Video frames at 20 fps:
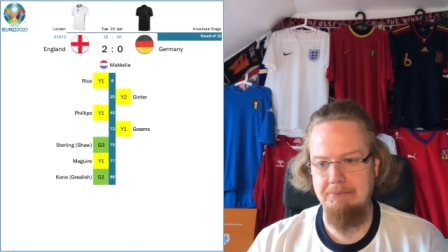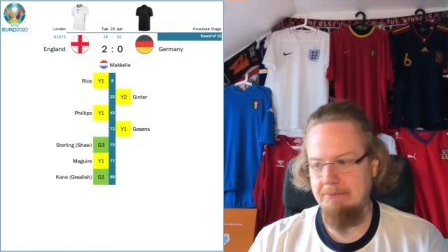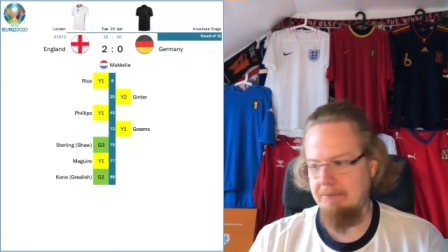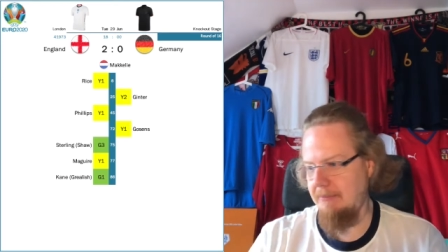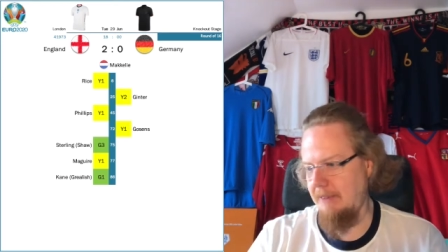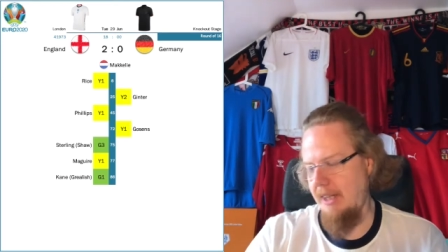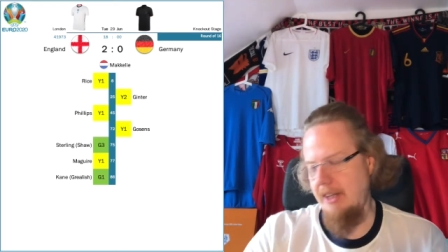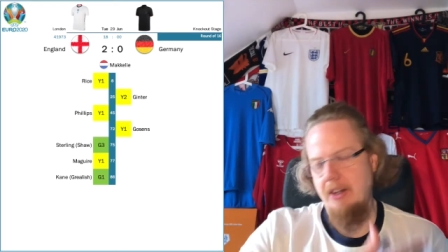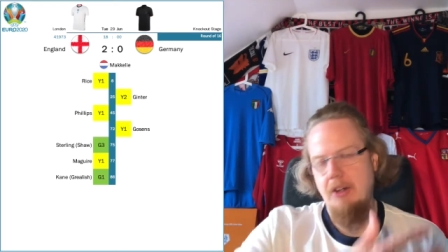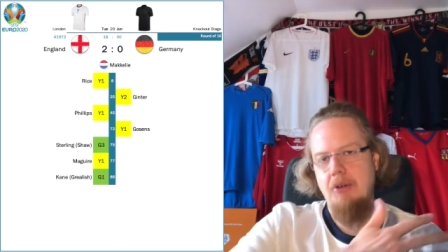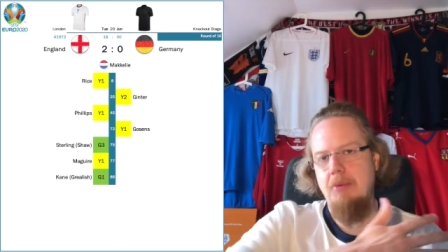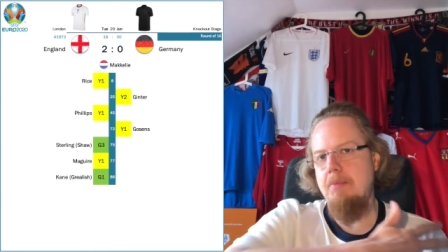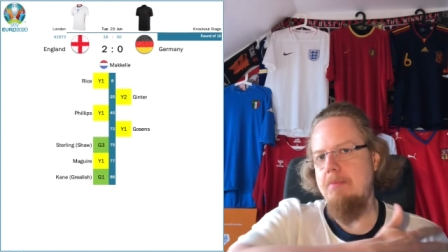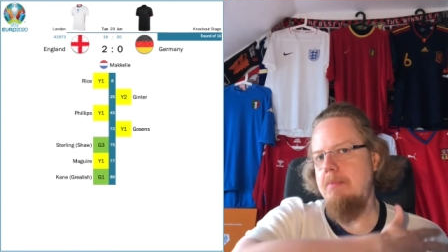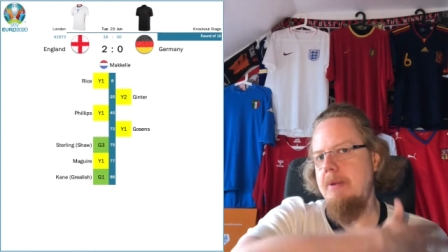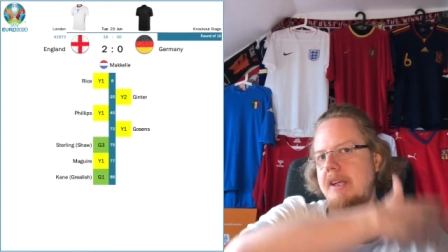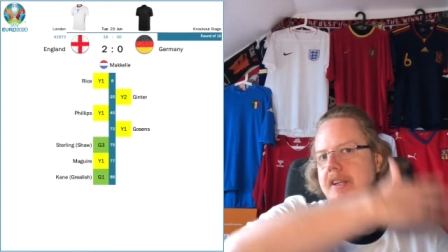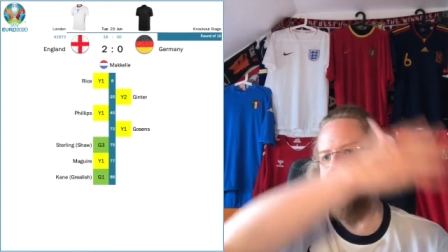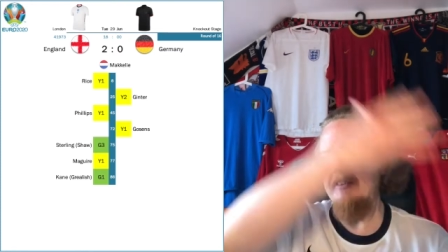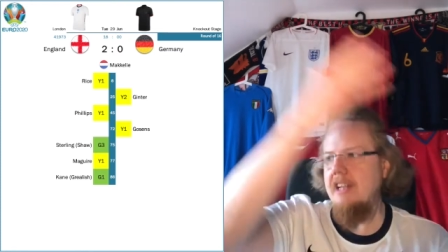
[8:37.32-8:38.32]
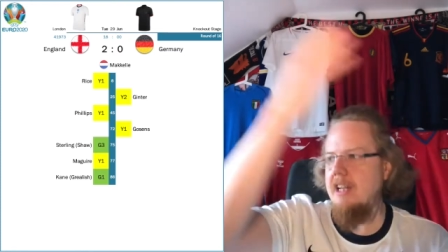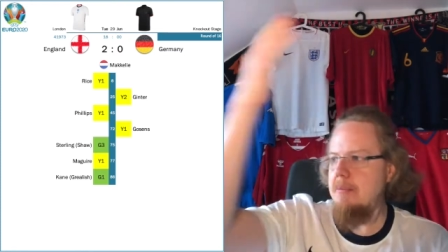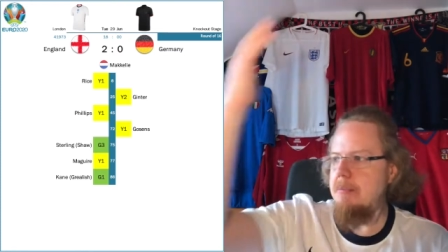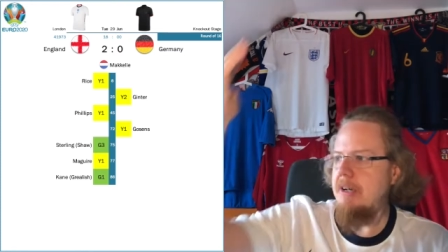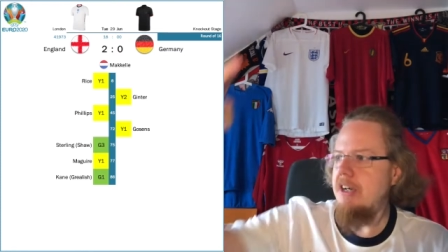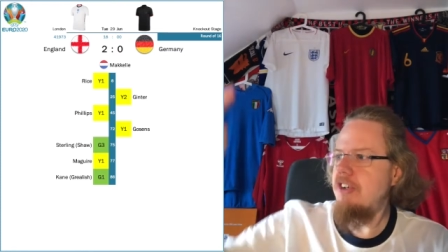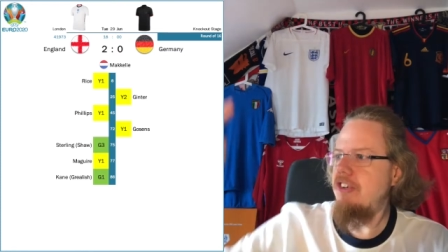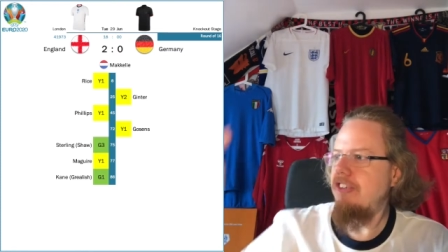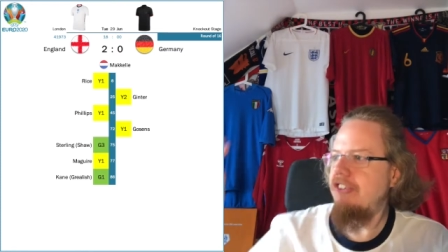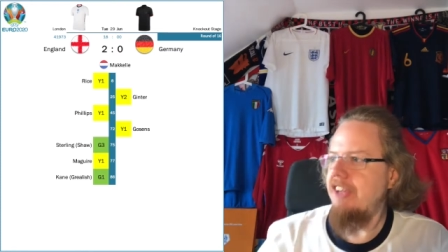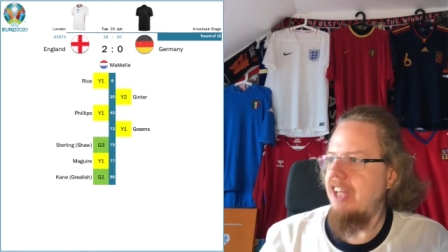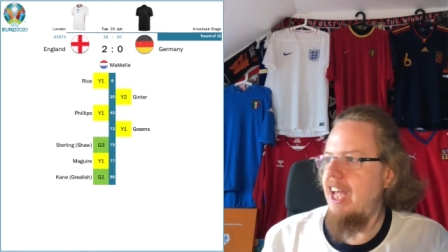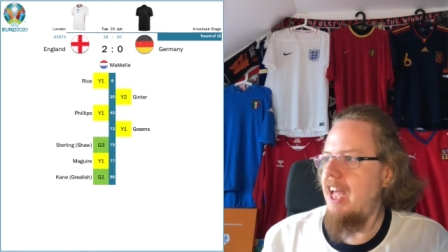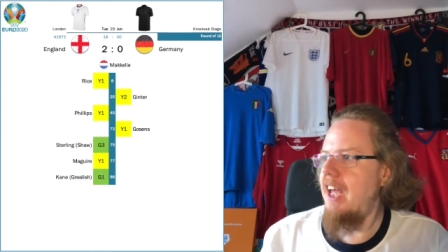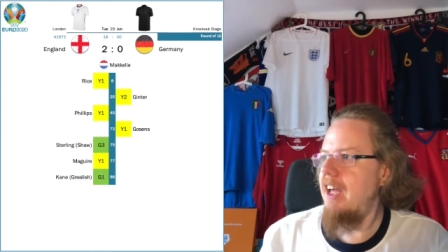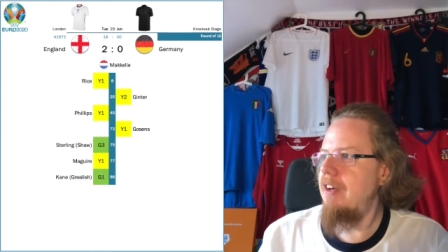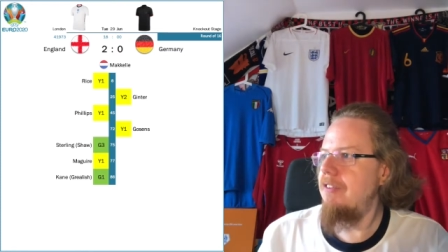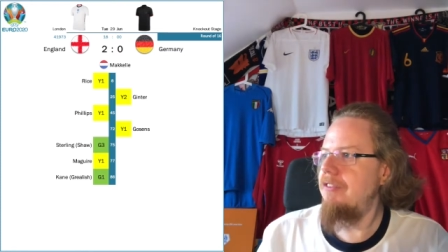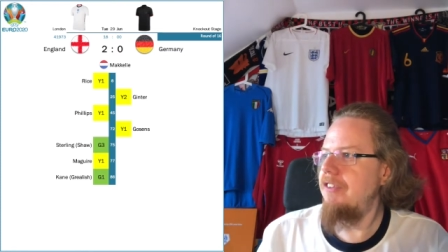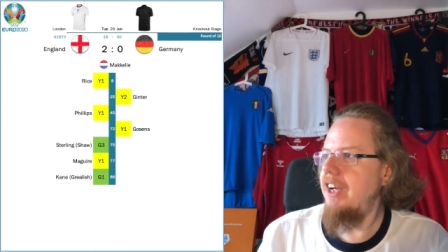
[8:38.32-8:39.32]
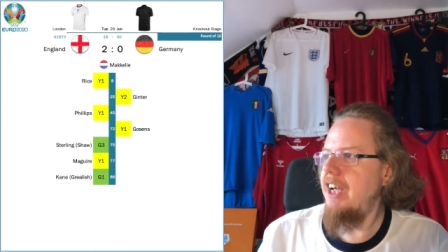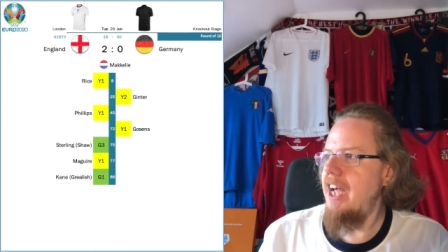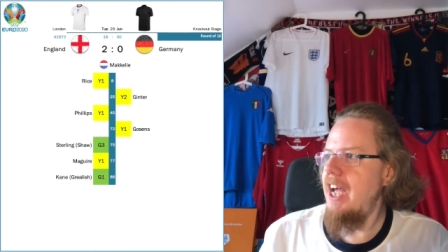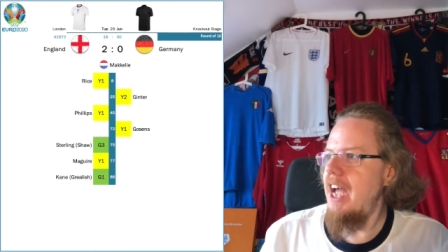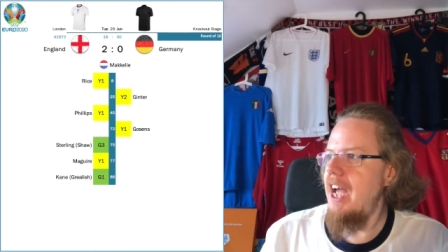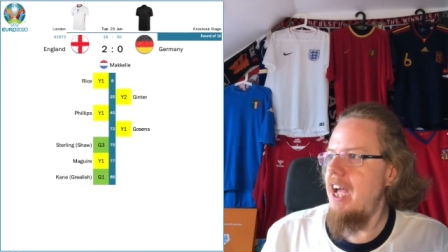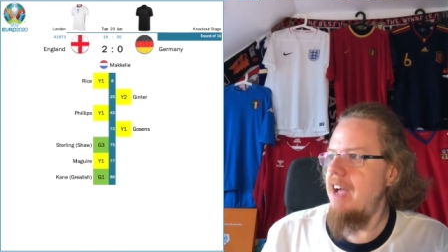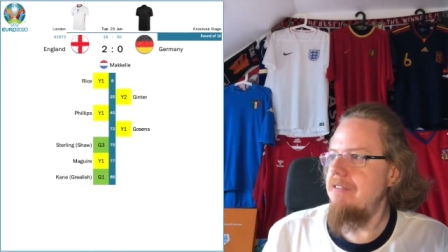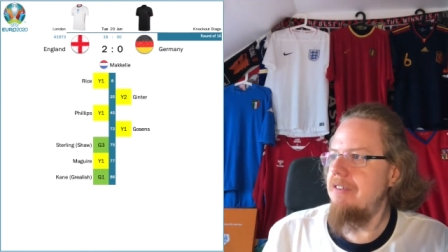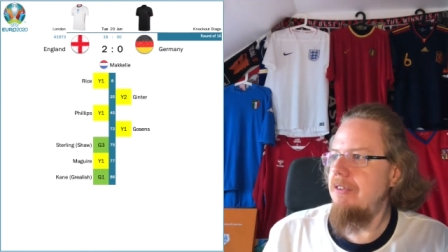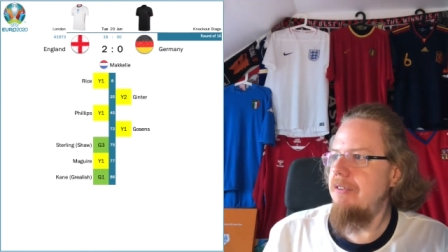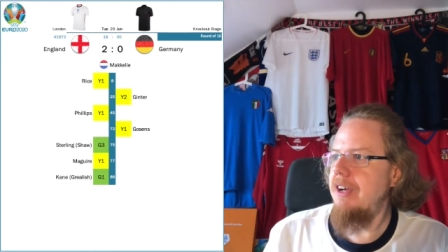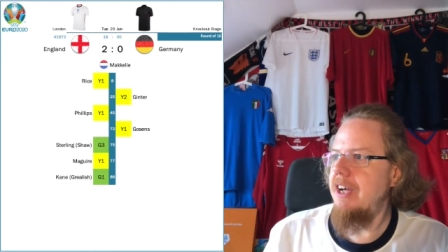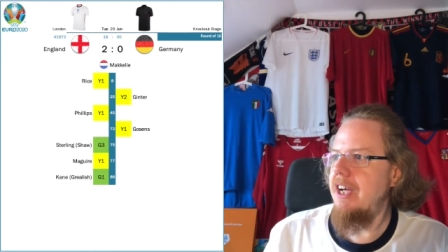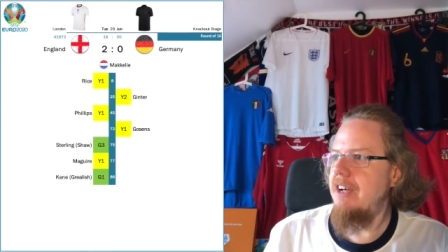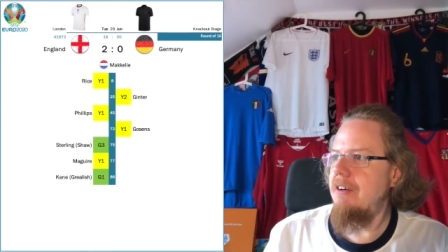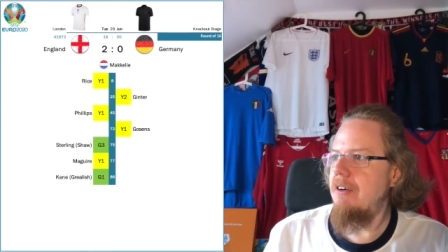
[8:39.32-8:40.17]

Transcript: you know, big celebrations every, everywhere.